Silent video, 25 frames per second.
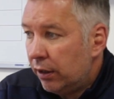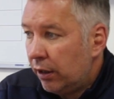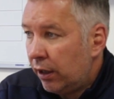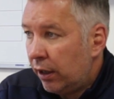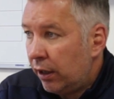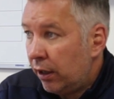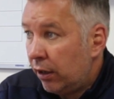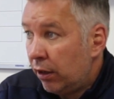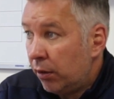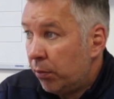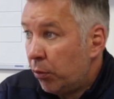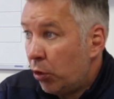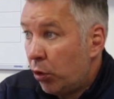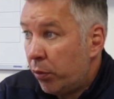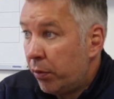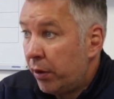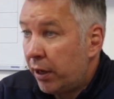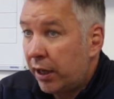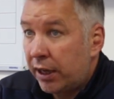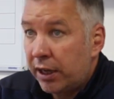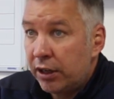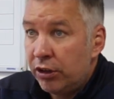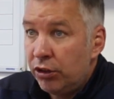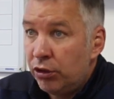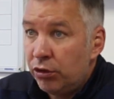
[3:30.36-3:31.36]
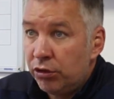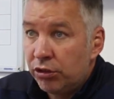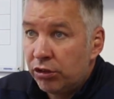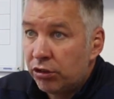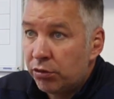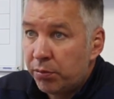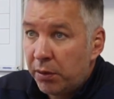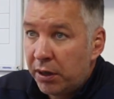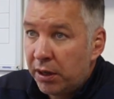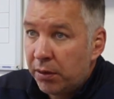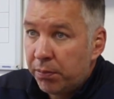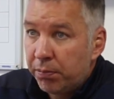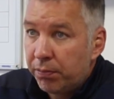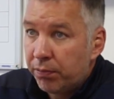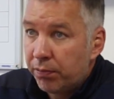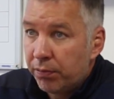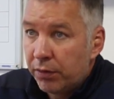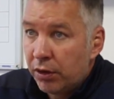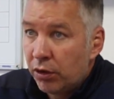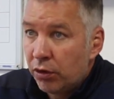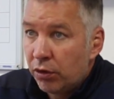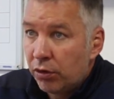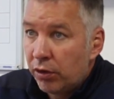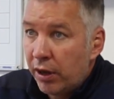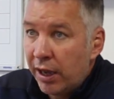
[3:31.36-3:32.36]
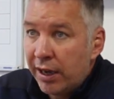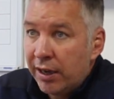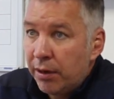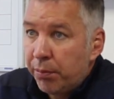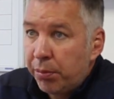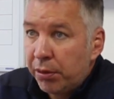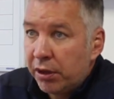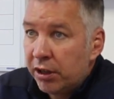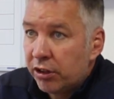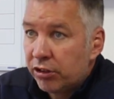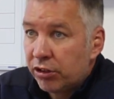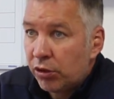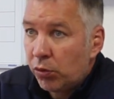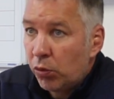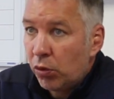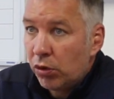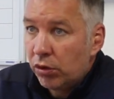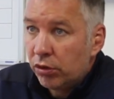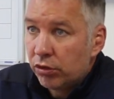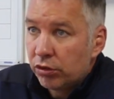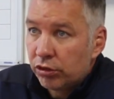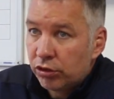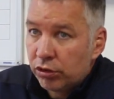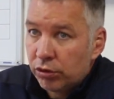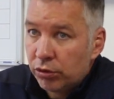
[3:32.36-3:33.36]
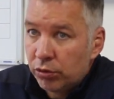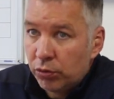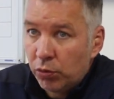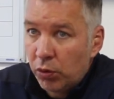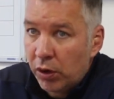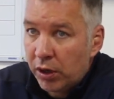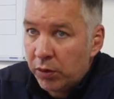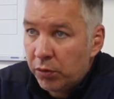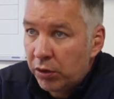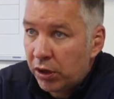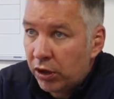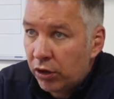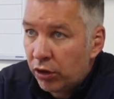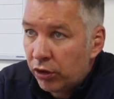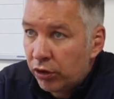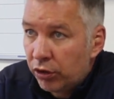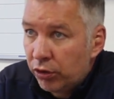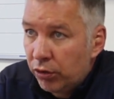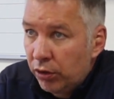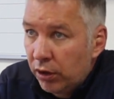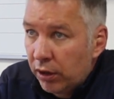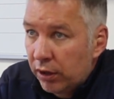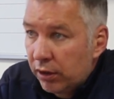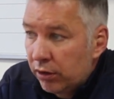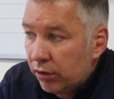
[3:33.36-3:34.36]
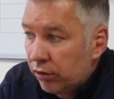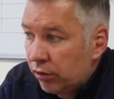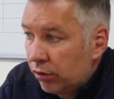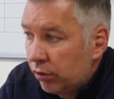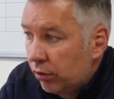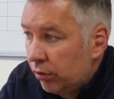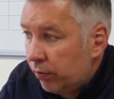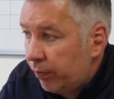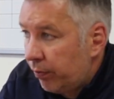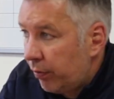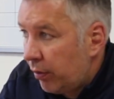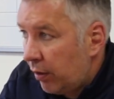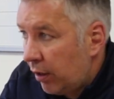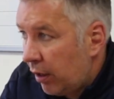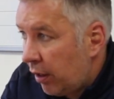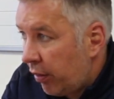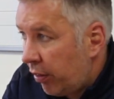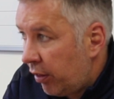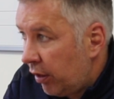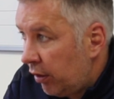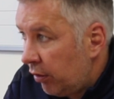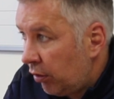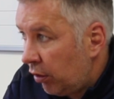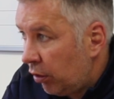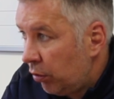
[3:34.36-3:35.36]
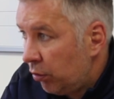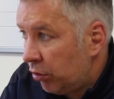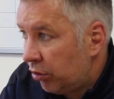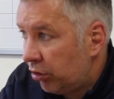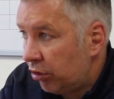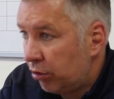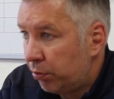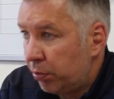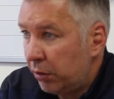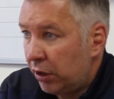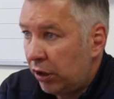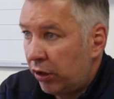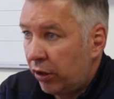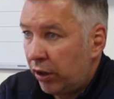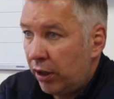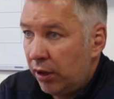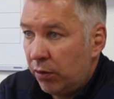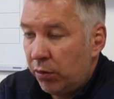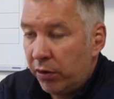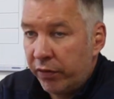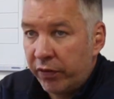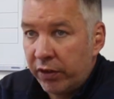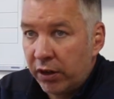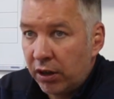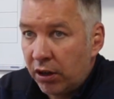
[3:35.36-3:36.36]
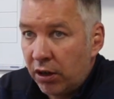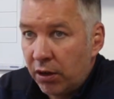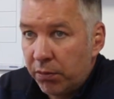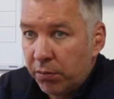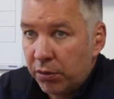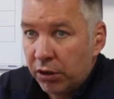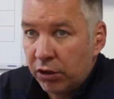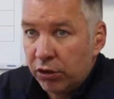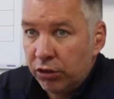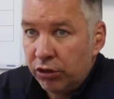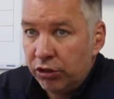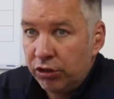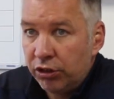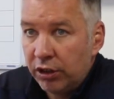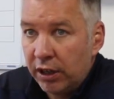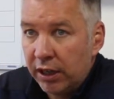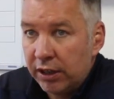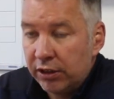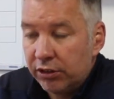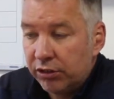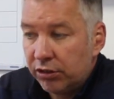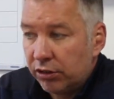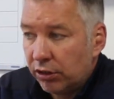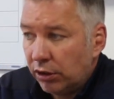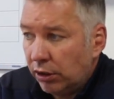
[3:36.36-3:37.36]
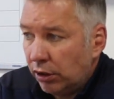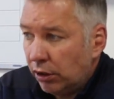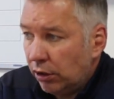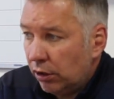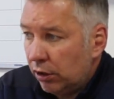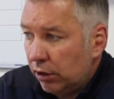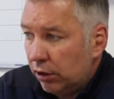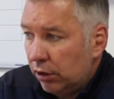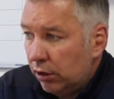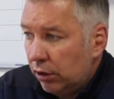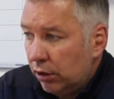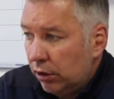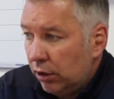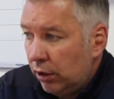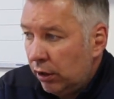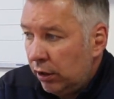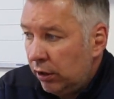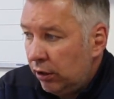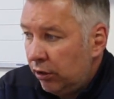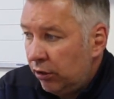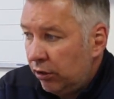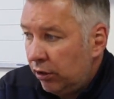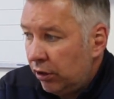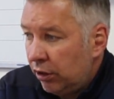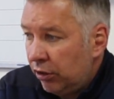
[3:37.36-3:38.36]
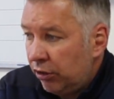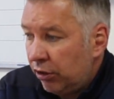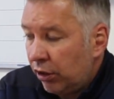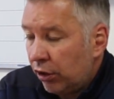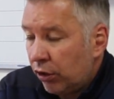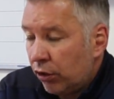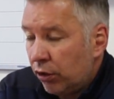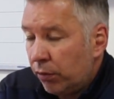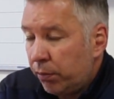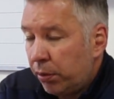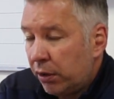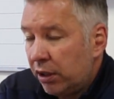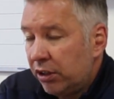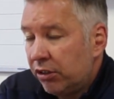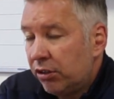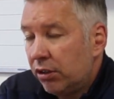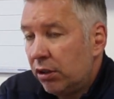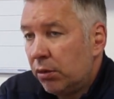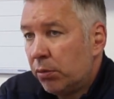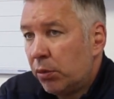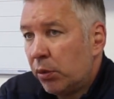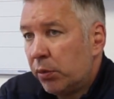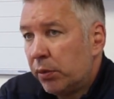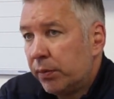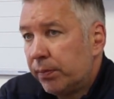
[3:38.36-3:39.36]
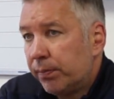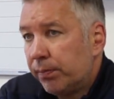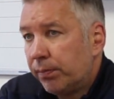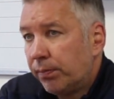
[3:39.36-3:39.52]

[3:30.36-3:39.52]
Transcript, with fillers: And at the moment, I can use as many, you know, any players I want. So why would I not do that? So I think Lewis has been great. We've had a couple of good chats, and he's he's in a good place at the moment.